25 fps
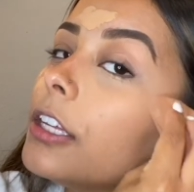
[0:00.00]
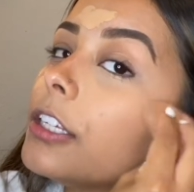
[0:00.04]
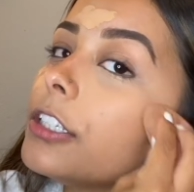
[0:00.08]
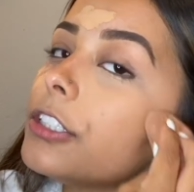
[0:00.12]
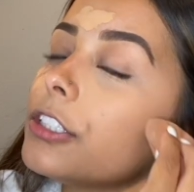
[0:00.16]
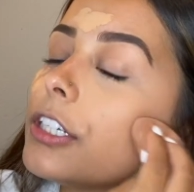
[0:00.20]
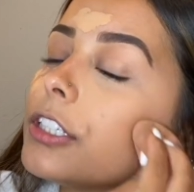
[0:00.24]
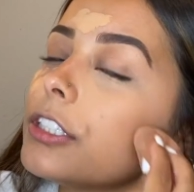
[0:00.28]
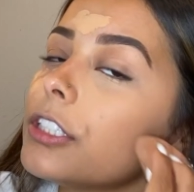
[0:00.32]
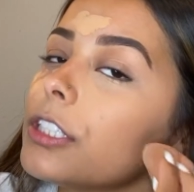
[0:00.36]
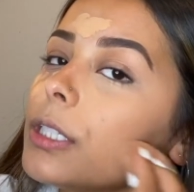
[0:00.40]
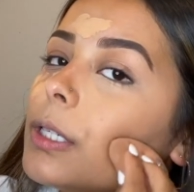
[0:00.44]

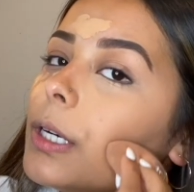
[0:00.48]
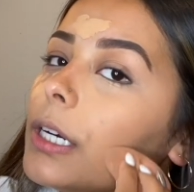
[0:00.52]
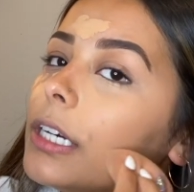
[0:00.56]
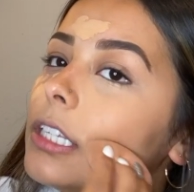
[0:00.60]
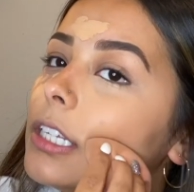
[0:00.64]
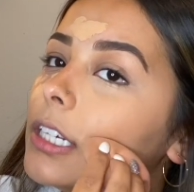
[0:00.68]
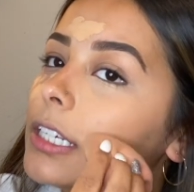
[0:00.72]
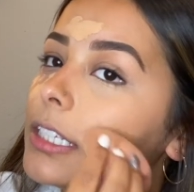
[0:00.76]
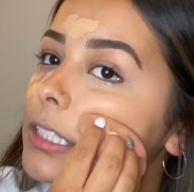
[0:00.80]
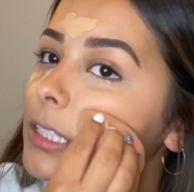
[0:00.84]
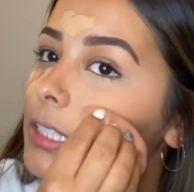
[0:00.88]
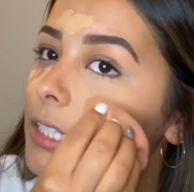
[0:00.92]
just so it
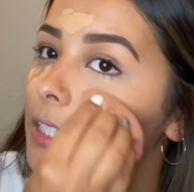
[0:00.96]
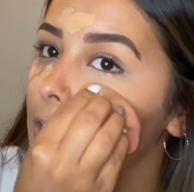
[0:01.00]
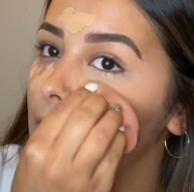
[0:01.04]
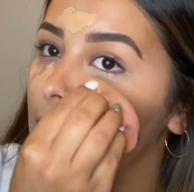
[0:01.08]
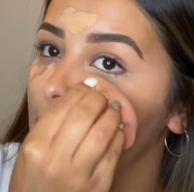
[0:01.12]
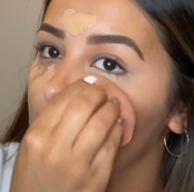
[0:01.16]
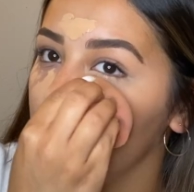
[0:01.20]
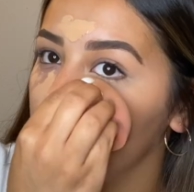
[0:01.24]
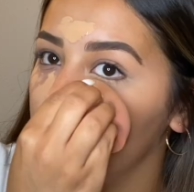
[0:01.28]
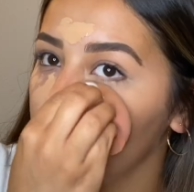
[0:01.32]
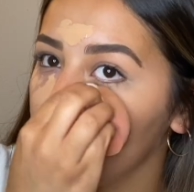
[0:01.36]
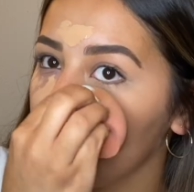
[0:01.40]
looks
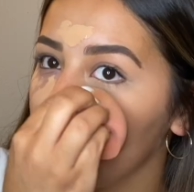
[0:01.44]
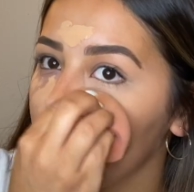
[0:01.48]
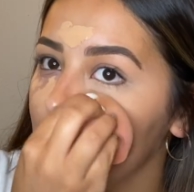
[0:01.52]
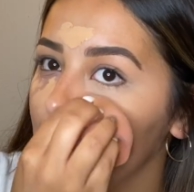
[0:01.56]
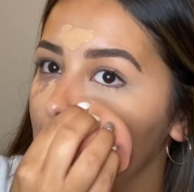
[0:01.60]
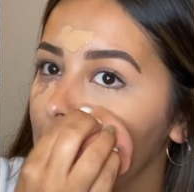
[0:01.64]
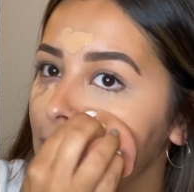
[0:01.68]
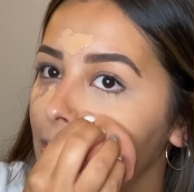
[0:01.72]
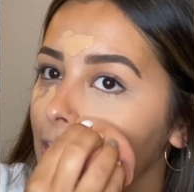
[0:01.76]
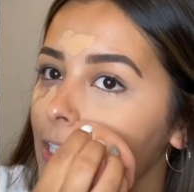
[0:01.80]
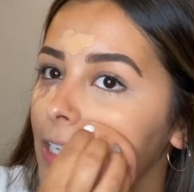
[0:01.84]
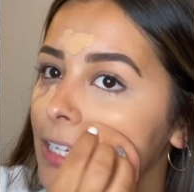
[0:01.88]

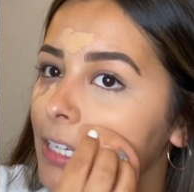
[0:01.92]
completely